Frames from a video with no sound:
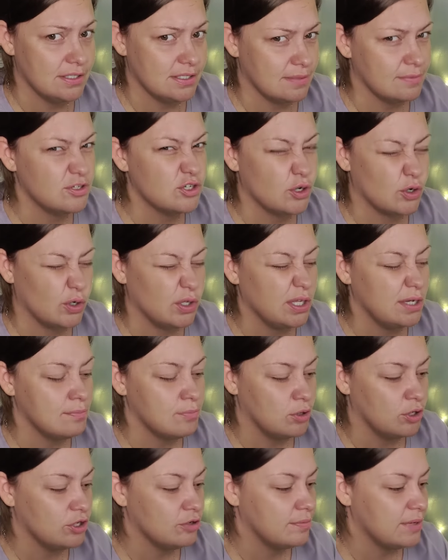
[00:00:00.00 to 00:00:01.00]
so totally
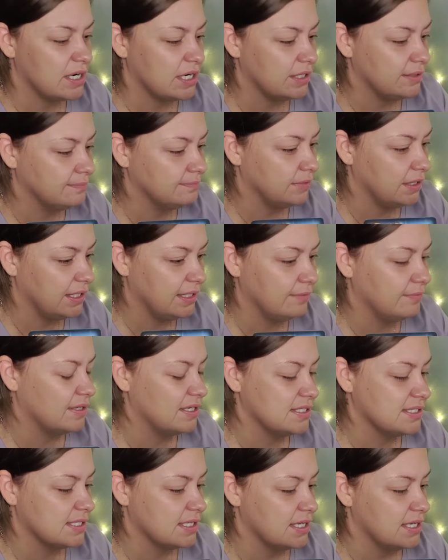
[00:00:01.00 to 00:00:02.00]
polar bear.
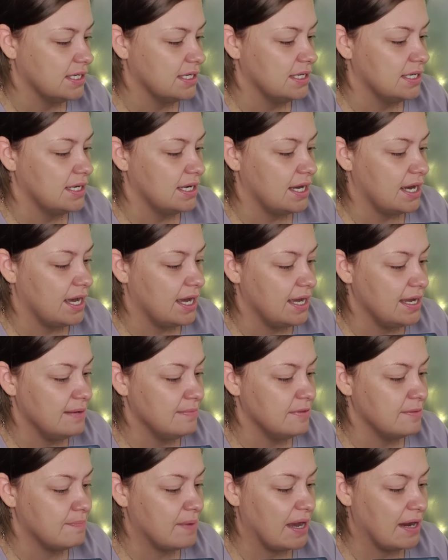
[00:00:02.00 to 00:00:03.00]
Anyways, I
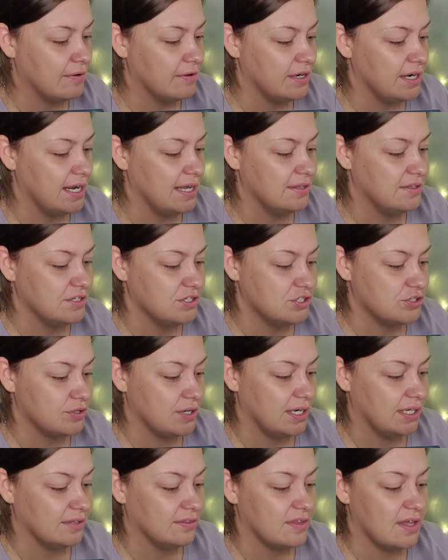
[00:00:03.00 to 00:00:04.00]
am the power and the
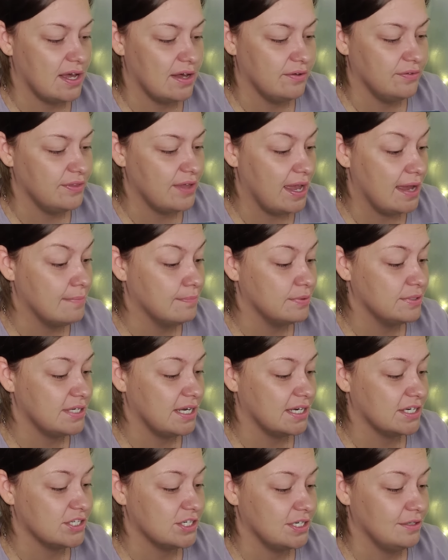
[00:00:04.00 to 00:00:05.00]
strength, the health and
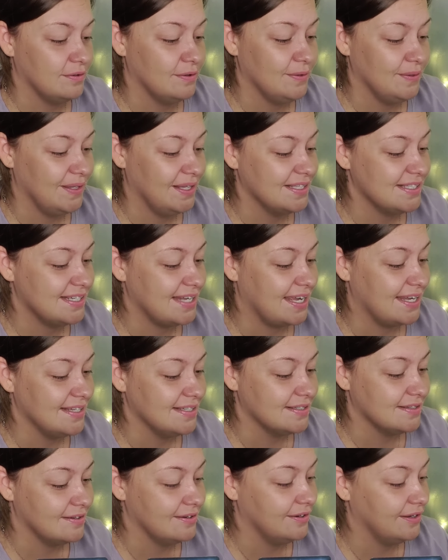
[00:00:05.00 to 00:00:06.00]
protection. Oh, that's
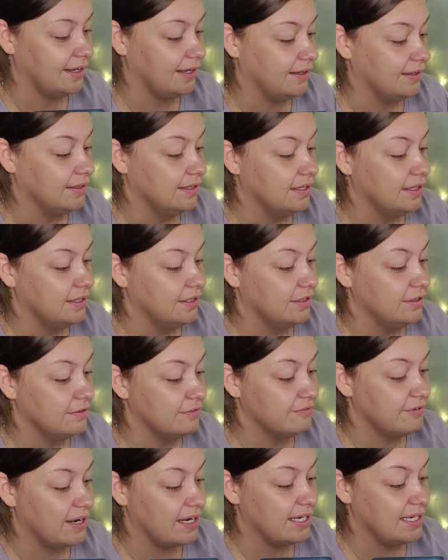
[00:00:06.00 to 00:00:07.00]
nice. Okay.
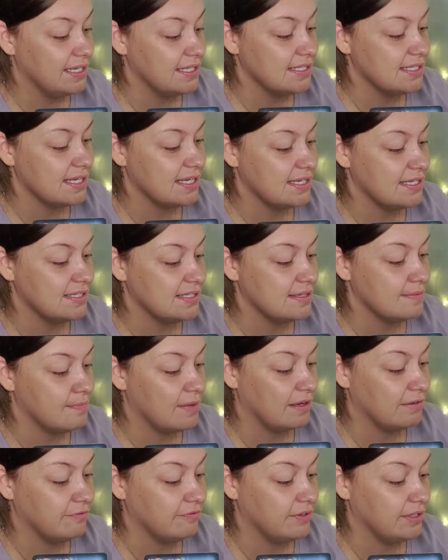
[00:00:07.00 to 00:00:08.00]
Your finance is
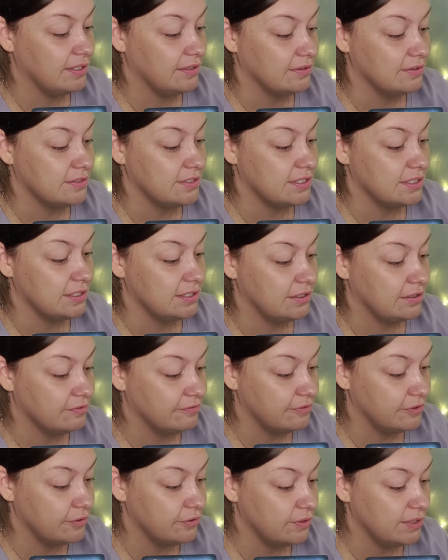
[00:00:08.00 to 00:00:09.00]
my field. Your
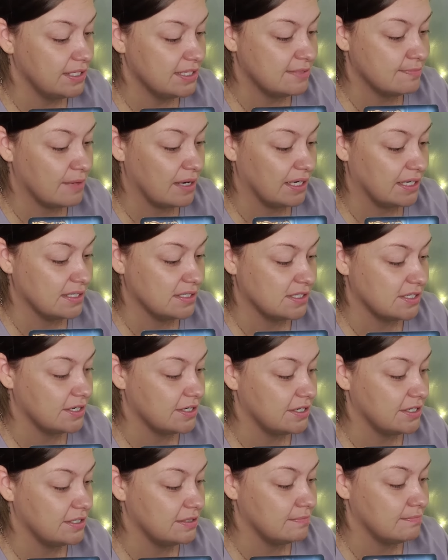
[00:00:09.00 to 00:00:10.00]
food is my
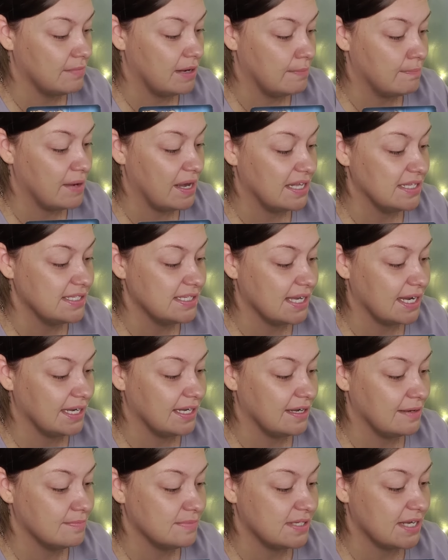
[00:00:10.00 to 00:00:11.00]
concern. My bad
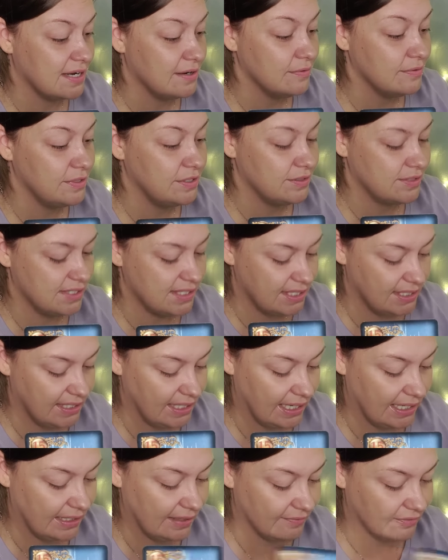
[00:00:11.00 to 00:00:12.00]
side comes out when you see
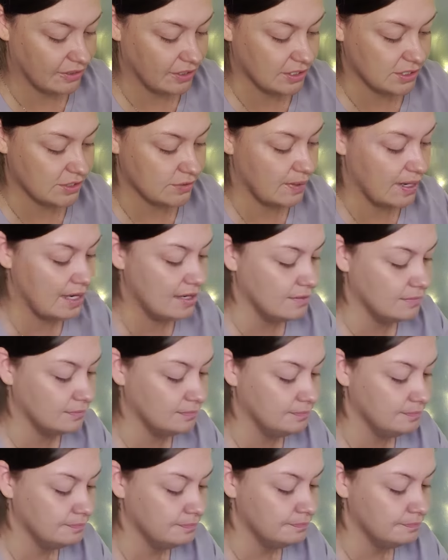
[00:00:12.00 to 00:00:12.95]
negative cards around.